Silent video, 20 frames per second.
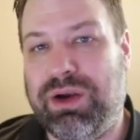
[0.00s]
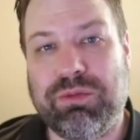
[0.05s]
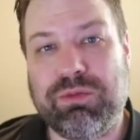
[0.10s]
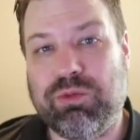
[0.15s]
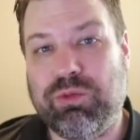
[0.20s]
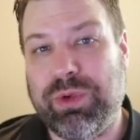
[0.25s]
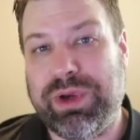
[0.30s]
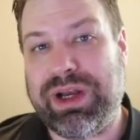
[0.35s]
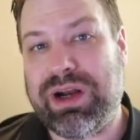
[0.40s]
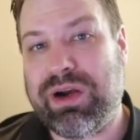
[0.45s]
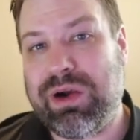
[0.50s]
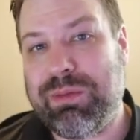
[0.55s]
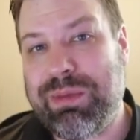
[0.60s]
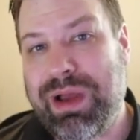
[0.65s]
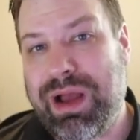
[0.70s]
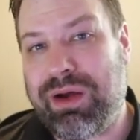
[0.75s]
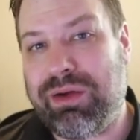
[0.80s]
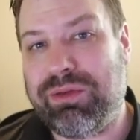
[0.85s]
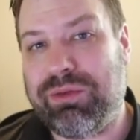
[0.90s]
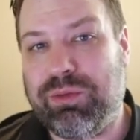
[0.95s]
read our
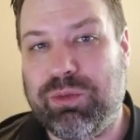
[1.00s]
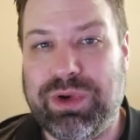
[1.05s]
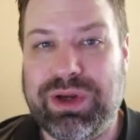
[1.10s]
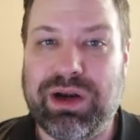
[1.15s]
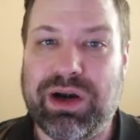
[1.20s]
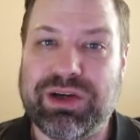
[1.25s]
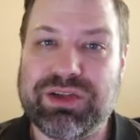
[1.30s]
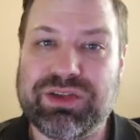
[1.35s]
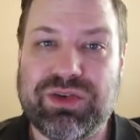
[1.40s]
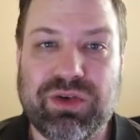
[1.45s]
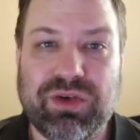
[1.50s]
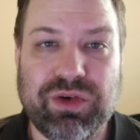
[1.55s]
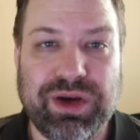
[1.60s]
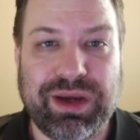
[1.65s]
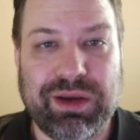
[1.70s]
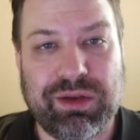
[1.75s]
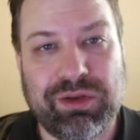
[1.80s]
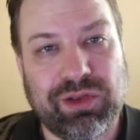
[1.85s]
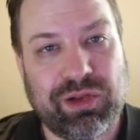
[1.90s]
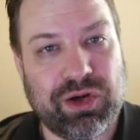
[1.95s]
about, read our
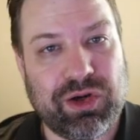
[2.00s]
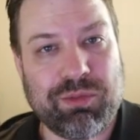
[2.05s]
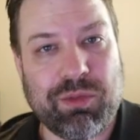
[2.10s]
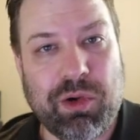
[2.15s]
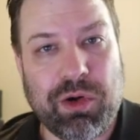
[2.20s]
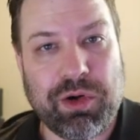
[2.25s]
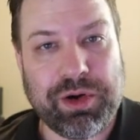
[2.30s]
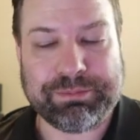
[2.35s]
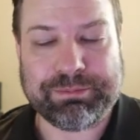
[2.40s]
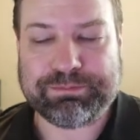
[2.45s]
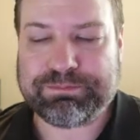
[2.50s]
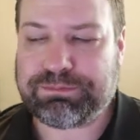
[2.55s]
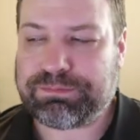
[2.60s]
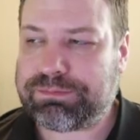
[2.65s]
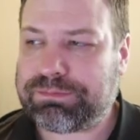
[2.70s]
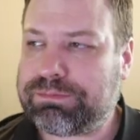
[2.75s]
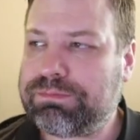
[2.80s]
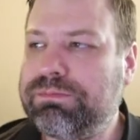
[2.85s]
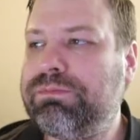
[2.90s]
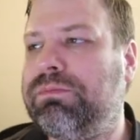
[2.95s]
story, learn more.
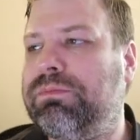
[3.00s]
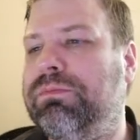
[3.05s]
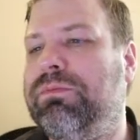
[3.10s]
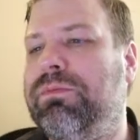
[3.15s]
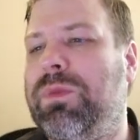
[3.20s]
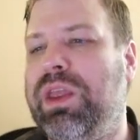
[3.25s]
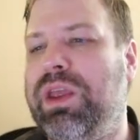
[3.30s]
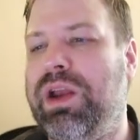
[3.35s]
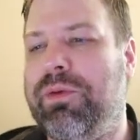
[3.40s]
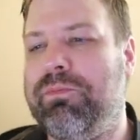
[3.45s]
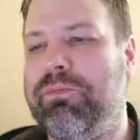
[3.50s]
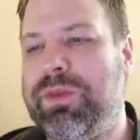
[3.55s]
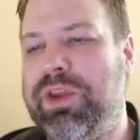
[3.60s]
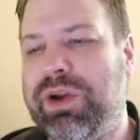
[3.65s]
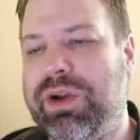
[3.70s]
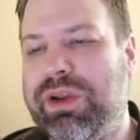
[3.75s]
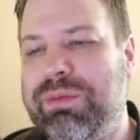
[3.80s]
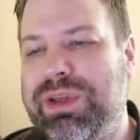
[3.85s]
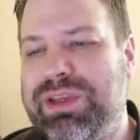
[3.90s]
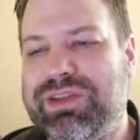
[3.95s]
There
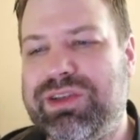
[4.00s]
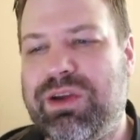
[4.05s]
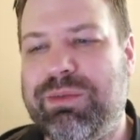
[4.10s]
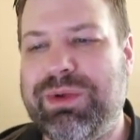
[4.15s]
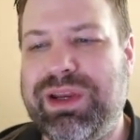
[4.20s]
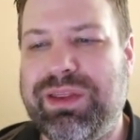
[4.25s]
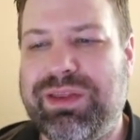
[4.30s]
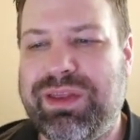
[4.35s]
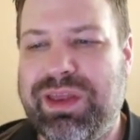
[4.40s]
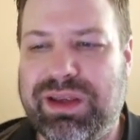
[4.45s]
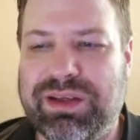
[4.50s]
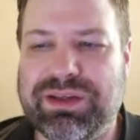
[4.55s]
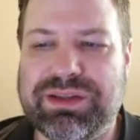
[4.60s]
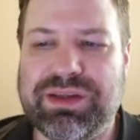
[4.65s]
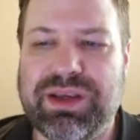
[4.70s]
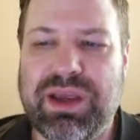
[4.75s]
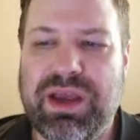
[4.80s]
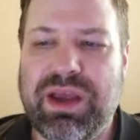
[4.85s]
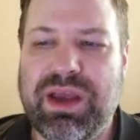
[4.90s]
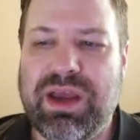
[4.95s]
can be so many
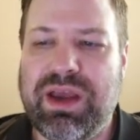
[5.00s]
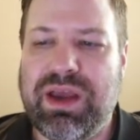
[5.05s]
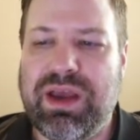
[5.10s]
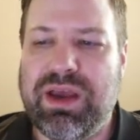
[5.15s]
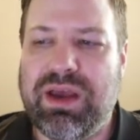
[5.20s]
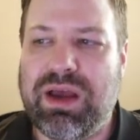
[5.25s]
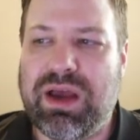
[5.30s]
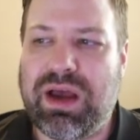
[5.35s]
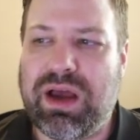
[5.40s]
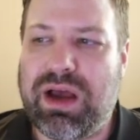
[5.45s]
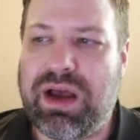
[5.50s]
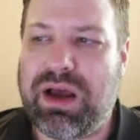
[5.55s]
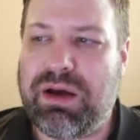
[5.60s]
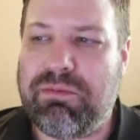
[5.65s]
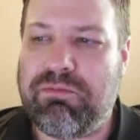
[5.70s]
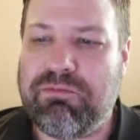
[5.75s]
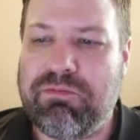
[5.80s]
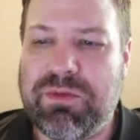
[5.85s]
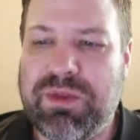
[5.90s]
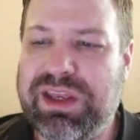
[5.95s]
things.
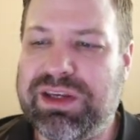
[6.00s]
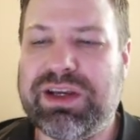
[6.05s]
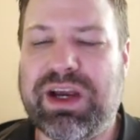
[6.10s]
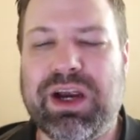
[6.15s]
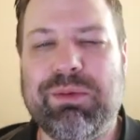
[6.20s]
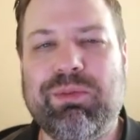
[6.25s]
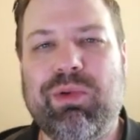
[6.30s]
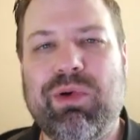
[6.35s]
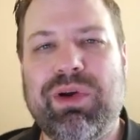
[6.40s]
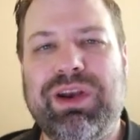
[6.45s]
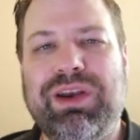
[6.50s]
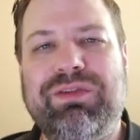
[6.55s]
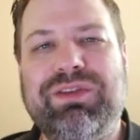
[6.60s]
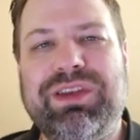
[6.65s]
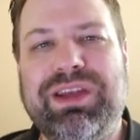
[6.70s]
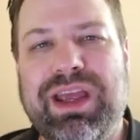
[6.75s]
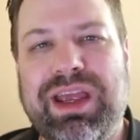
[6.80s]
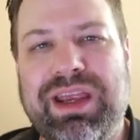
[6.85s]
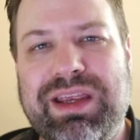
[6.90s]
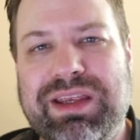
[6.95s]
The entire point of
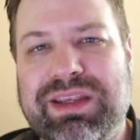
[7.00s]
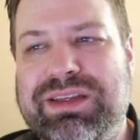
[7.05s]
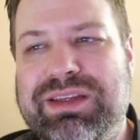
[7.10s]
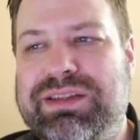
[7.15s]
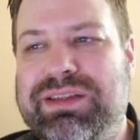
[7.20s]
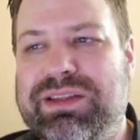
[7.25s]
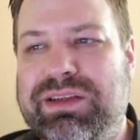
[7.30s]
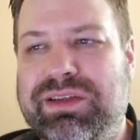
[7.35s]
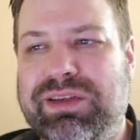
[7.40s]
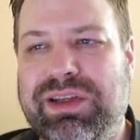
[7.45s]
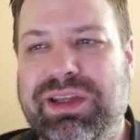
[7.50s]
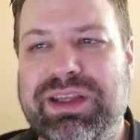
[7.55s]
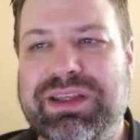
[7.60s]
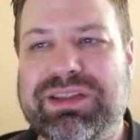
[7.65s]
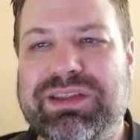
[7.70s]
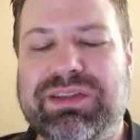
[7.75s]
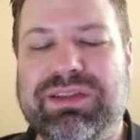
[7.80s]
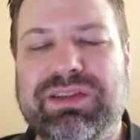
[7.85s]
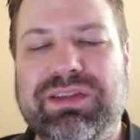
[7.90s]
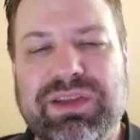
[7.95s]
today is
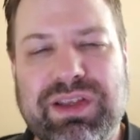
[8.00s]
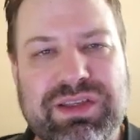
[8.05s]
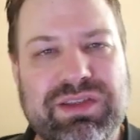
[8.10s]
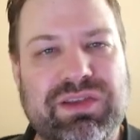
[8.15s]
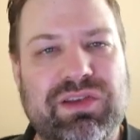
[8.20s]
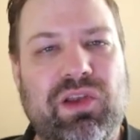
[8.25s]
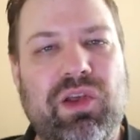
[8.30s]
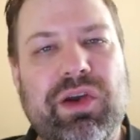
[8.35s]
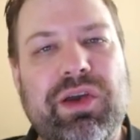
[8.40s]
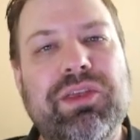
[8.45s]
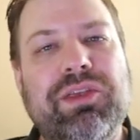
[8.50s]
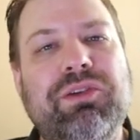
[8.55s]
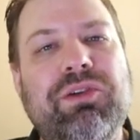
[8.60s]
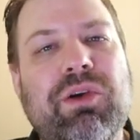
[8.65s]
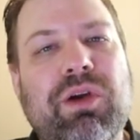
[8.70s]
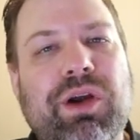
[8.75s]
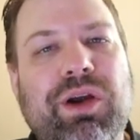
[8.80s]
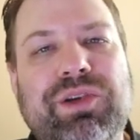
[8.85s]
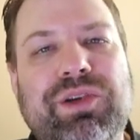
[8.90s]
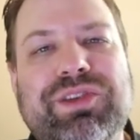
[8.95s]
let's look through
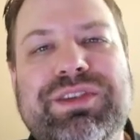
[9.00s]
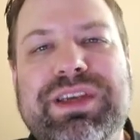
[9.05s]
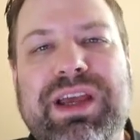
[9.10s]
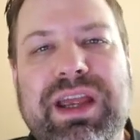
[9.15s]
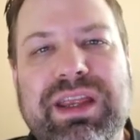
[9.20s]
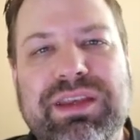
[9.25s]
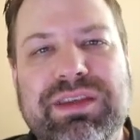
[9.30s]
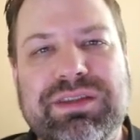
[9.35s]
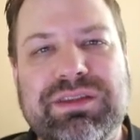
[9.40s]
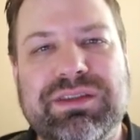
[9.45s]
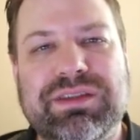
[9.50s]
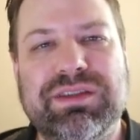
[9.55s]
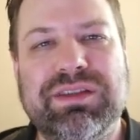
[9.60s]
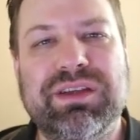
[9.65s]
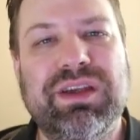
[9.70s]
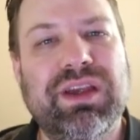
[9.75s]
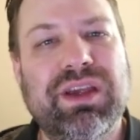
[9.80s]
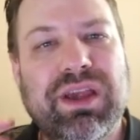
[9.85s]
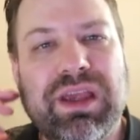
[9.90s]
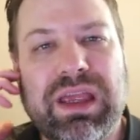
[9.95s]
our own sites
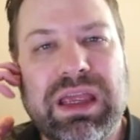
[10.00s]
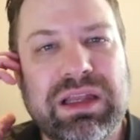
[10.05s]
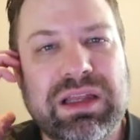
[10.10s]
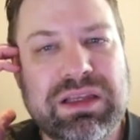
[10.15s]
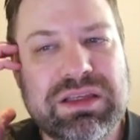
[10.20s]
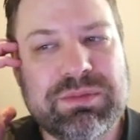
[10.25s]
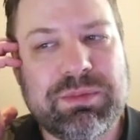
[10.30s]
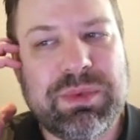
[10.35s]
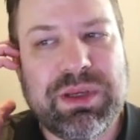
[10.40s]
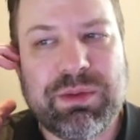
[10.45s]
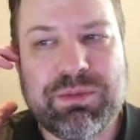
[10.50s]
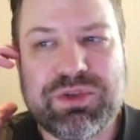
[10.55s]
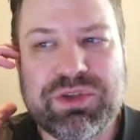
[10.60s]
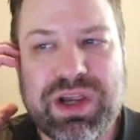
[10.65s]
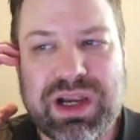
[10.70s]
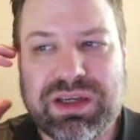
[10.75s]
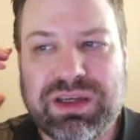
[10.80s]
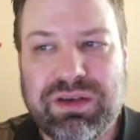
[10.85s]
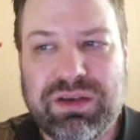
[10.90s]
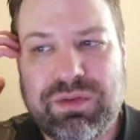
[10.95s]
and let's be
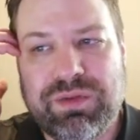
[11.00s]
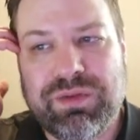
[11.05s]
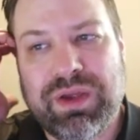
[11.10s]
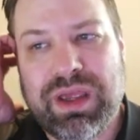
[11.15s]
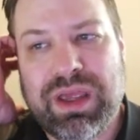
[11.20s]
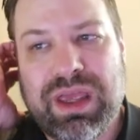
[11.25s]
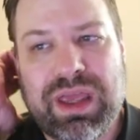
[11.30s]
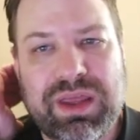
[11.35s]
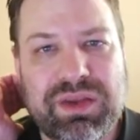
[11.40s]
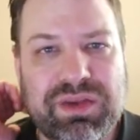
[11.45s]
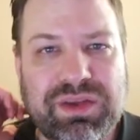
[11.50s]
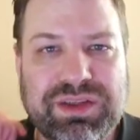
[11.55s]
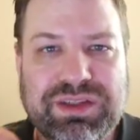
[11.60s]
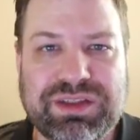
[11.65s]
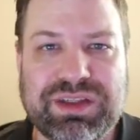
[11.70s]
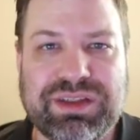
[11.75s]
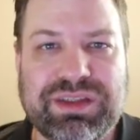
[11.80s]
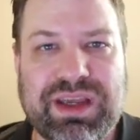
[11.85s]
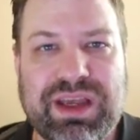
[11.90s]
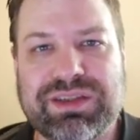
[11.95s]
objective and let's
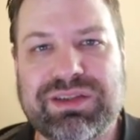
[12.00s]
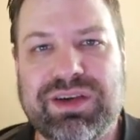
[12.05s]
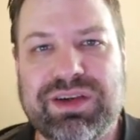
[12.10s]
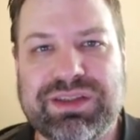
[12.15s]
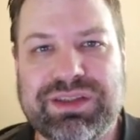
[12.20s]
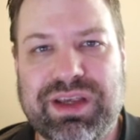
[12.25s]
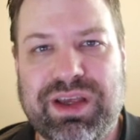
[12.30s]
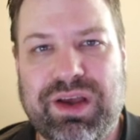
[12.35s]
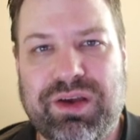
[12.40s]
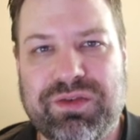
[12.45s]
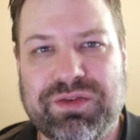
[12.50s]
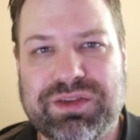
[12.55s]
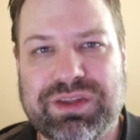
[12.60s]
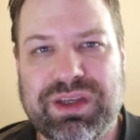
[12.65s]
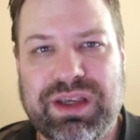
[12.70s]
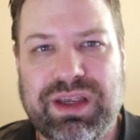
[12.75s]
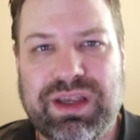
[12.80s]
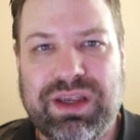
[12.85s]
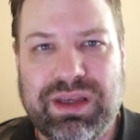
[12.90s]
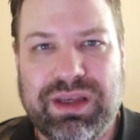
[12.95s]
just ask ourselves,
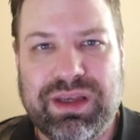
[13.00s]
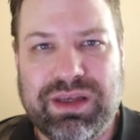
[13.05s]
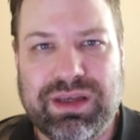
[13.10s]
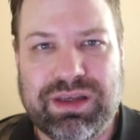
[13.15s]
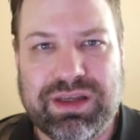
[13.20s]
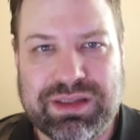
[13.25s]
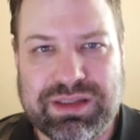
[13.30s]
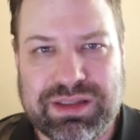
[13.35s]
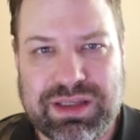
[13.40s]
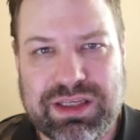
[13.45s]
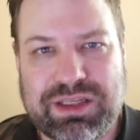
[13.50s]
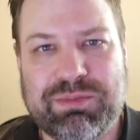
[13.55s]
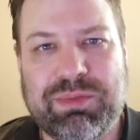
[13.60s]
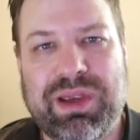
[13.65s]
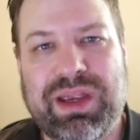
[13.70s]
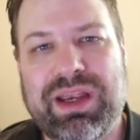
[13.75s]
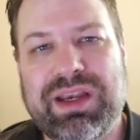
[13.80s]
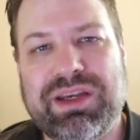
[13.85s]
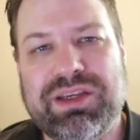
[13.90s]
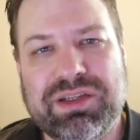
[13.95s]
does this
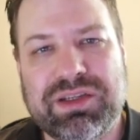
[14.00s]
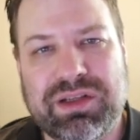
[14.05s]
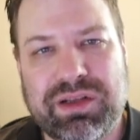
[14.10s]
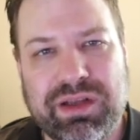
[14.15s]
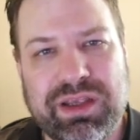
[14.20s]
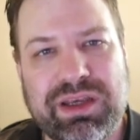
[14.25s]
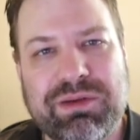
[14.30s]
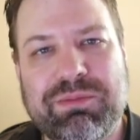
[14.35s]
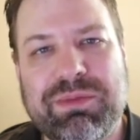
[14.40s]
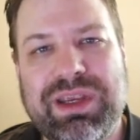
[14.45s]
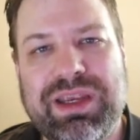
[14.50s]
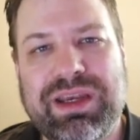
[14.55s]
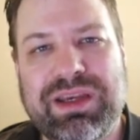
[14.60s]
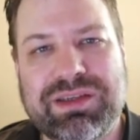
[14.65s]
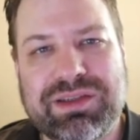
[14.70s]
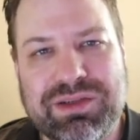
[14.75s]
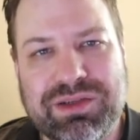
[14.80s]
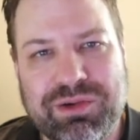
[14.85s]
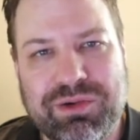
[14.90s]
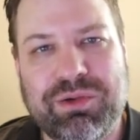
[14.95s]
page lead me
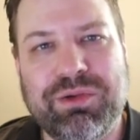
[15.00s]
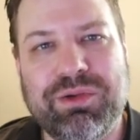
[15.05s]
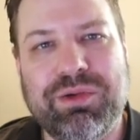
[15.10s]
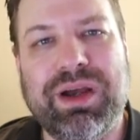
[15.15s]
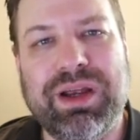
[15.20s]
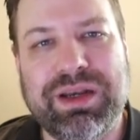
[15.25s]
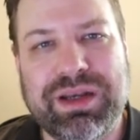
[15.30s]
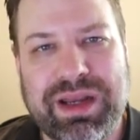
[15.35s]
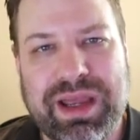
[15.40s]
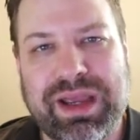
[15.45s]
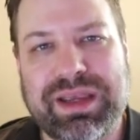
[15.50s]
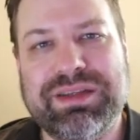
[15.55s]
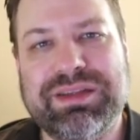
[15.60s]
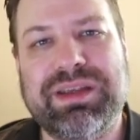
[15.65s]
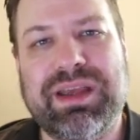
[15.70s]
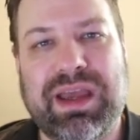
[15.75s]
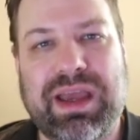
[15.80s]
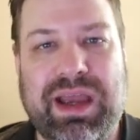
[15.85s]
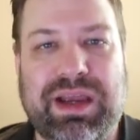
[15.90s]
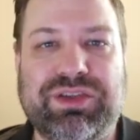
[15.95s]
to a next
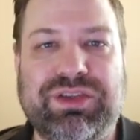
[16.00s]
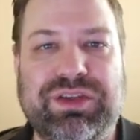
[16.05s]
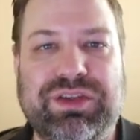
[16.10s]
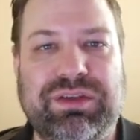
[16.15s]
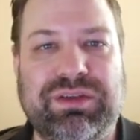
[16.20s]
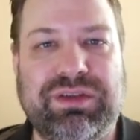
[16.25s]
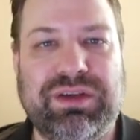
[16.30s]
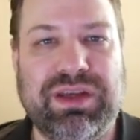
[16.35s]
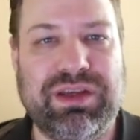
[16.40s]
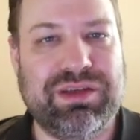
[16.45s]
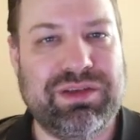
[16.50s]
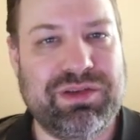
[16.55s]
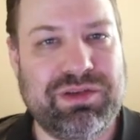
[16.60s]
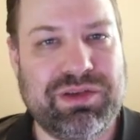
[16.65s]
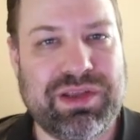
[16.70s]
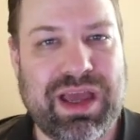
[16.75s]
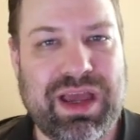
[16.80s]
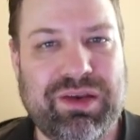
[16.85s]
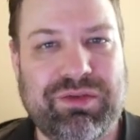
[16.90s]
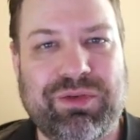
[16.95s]
action? And do
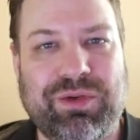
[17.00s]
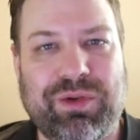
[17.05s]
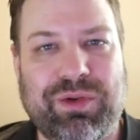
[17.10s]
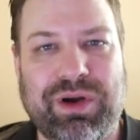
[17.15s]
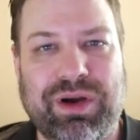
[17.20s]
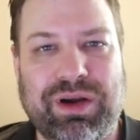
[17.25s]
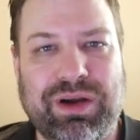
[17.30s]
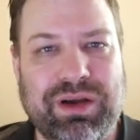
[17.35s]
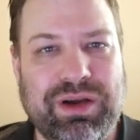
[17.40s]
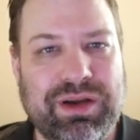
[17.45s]
that for